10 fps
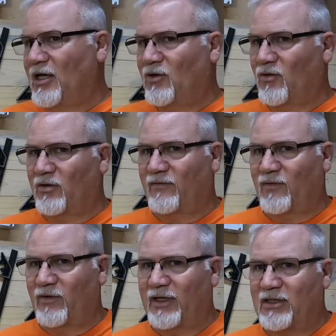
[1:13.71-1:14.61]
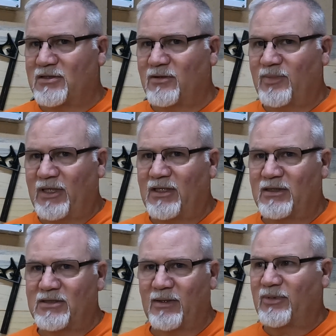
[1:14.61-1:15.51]
in order for it to
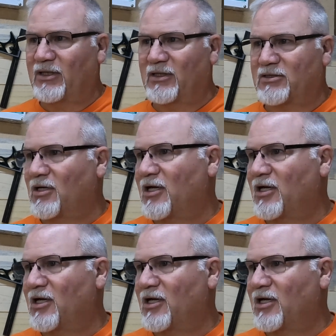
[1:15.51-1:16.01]
be something that's